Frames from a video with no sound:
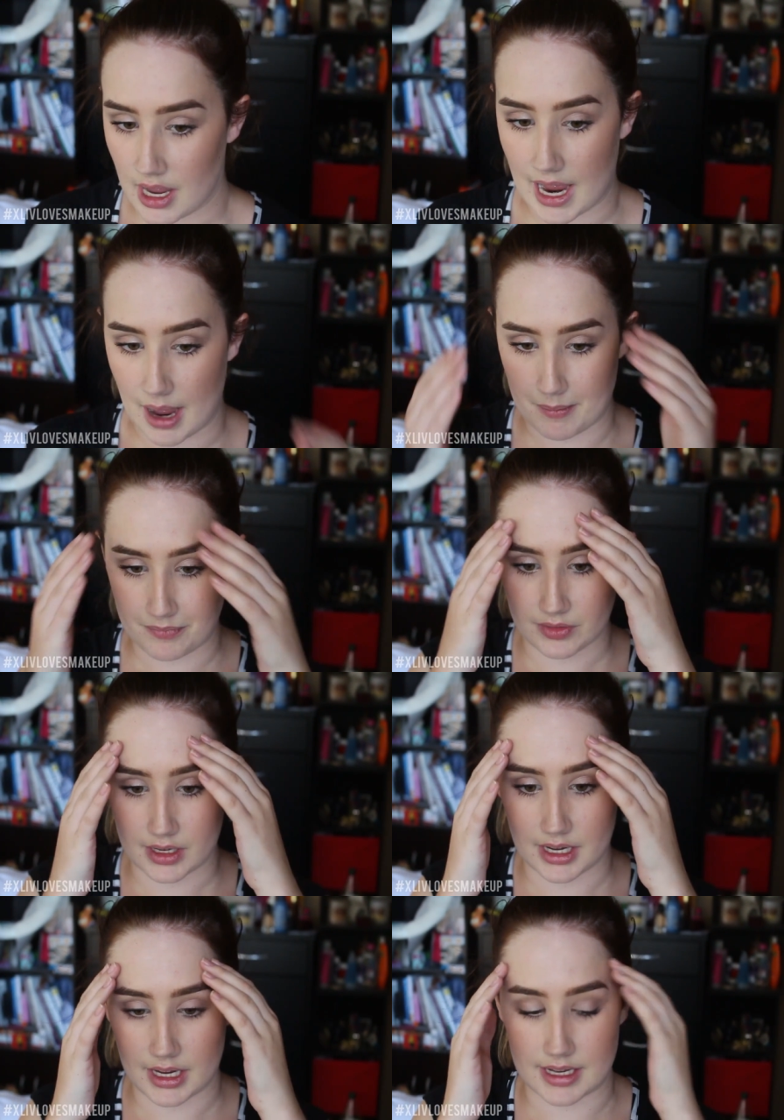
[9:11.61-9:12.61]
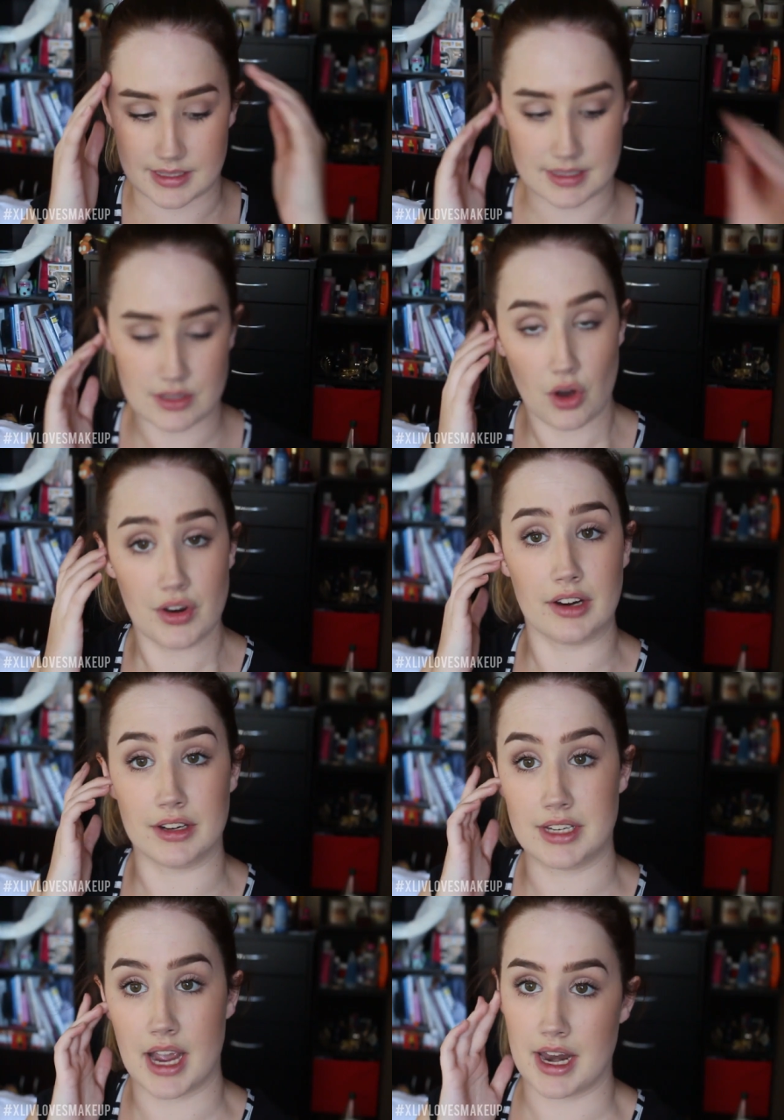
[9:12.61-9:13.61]
Um, it's
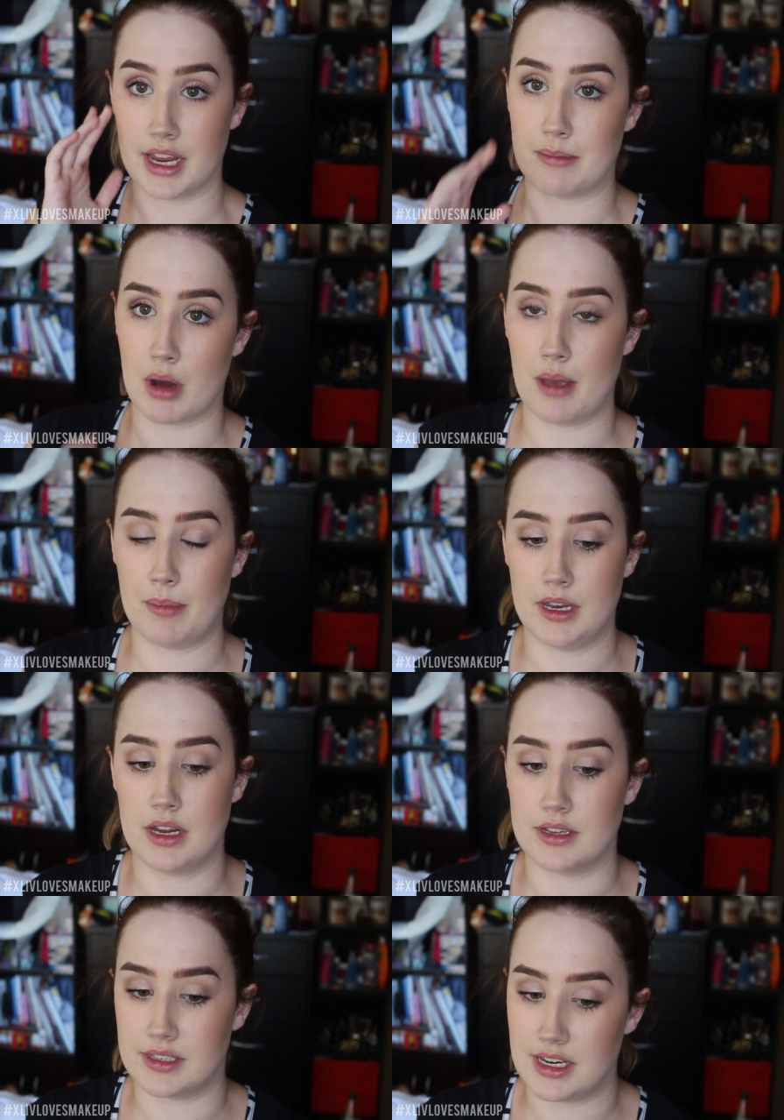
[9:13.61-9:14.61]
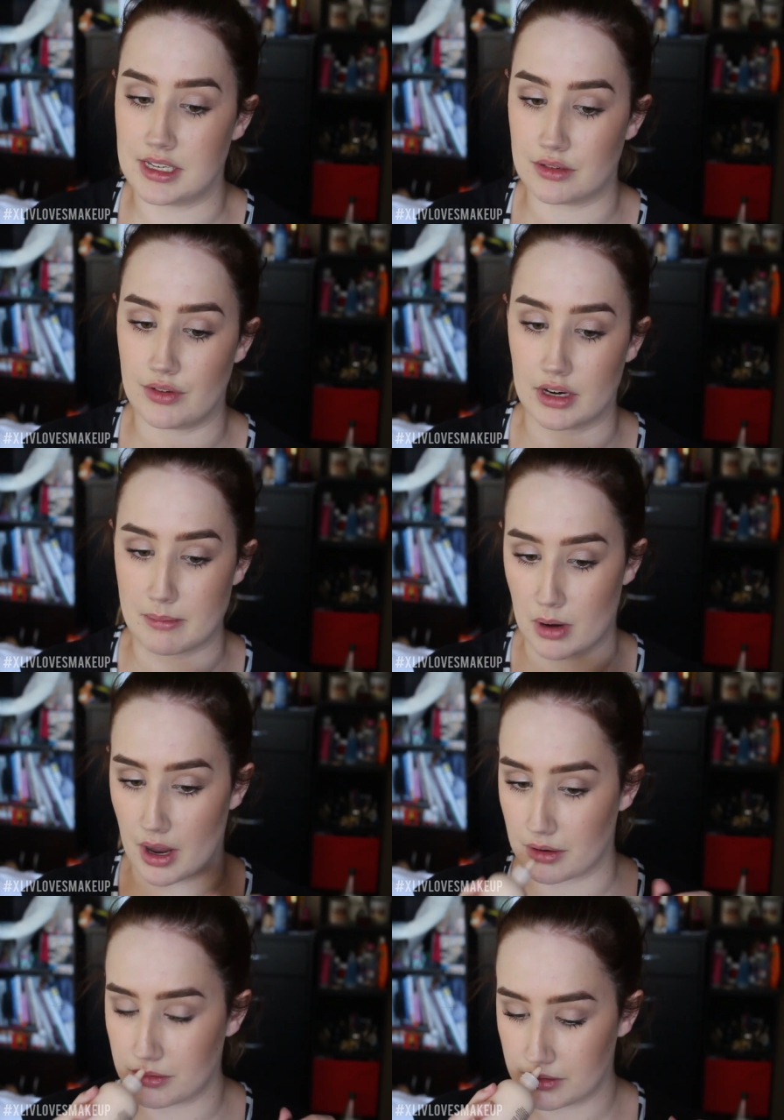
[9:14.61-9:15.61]
non-irritating in my opinion. The scent is very
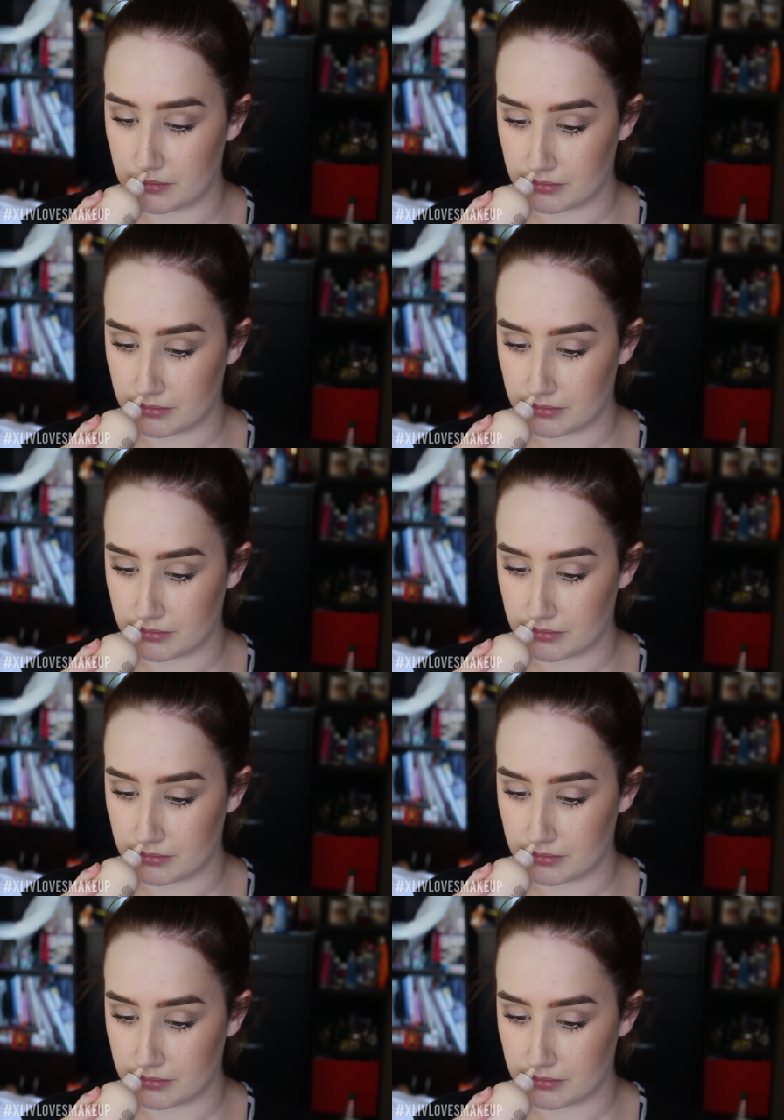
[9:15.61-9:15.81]
mild.